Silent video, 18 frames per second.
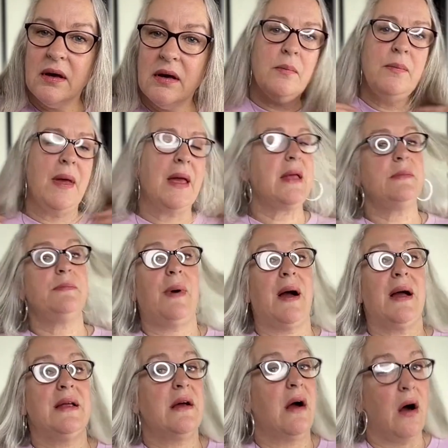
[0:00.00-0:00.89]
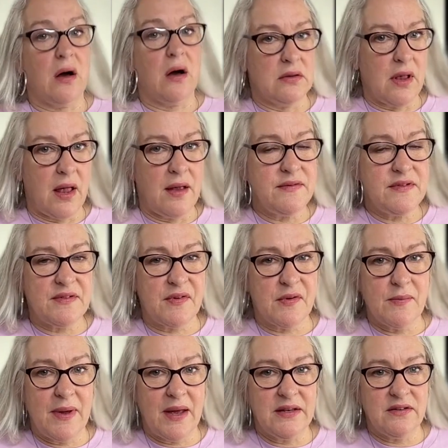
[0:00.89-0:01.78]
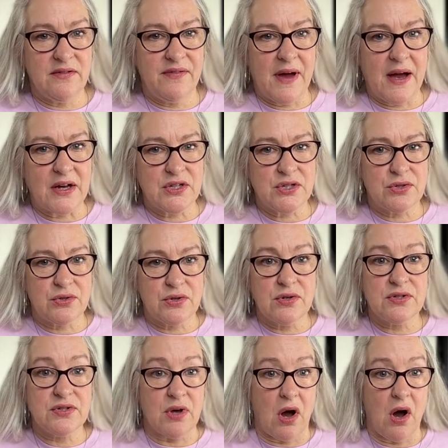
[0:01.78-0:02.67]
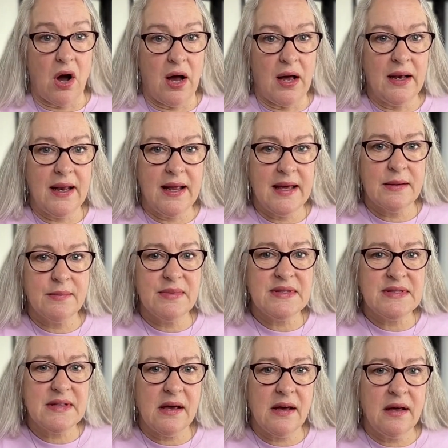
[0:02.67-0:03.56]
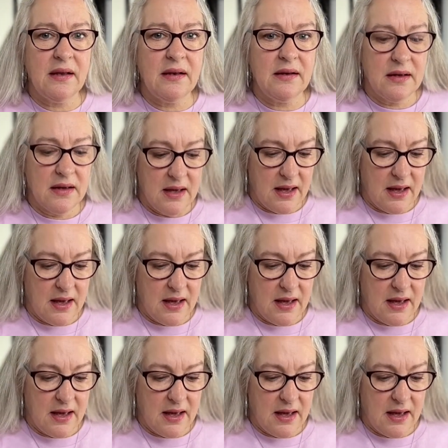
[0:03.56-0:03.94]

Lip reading: made by a lot of different manufacturers on Amazon,